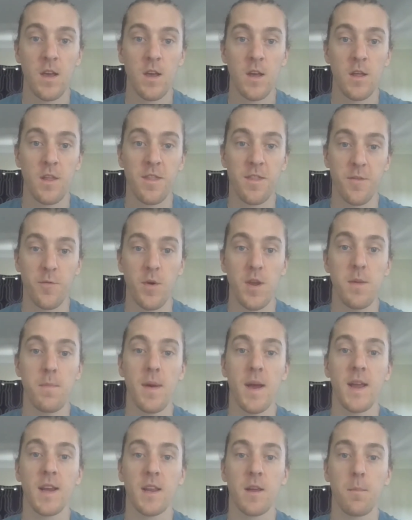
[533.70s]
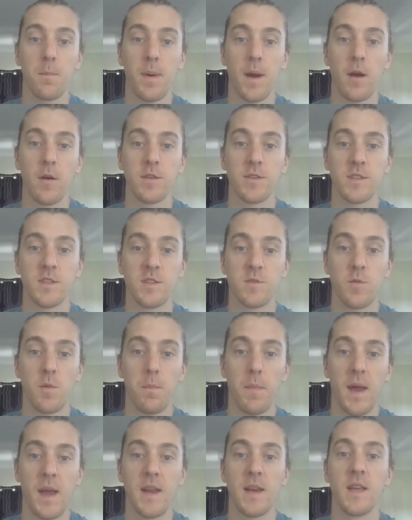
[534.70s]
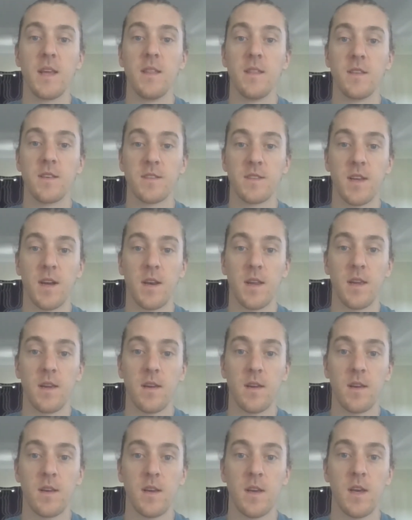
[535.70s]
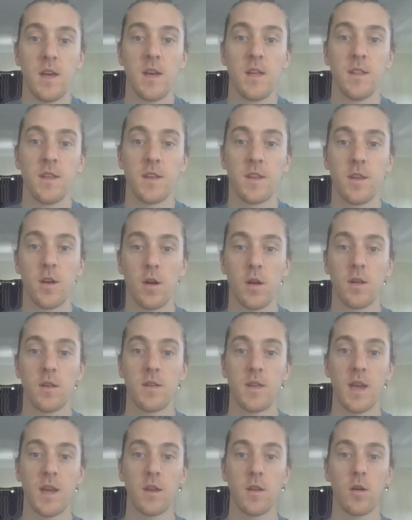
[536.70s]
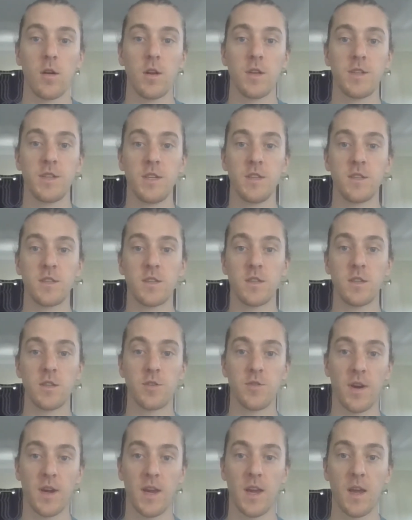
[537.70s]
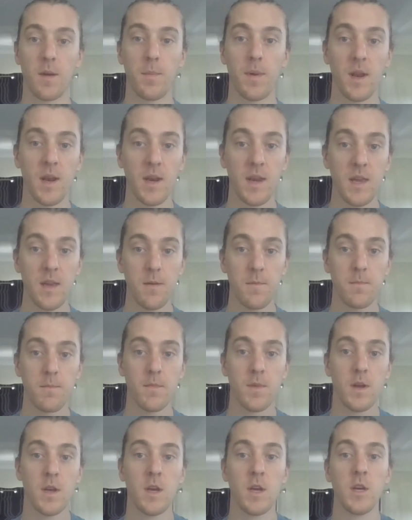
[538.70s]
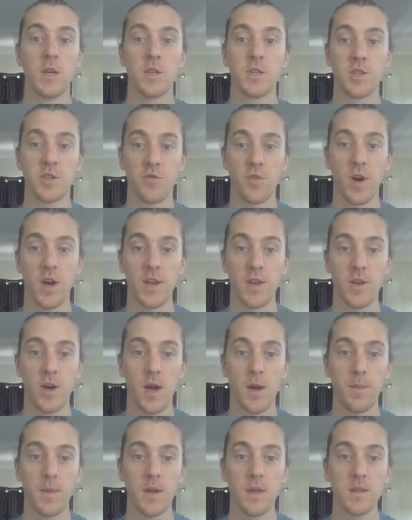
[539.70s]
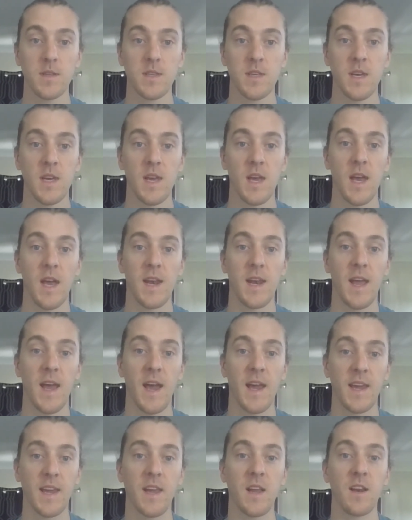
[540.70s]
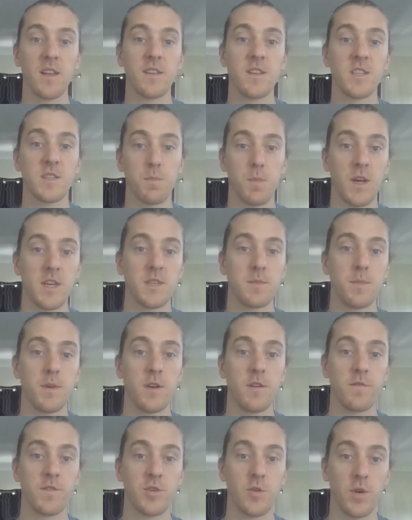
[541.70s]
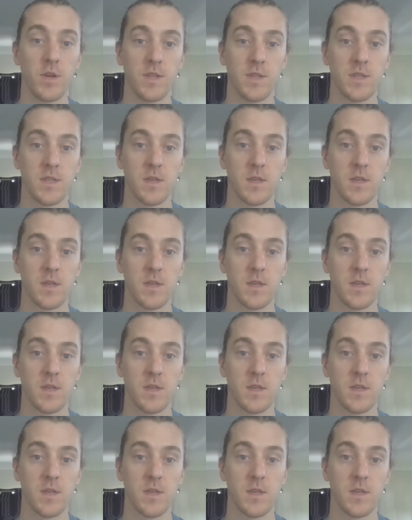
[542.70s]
3 main comparisons were made in the study: the technology's tracking ability, stride timings, and angular displacement of joints.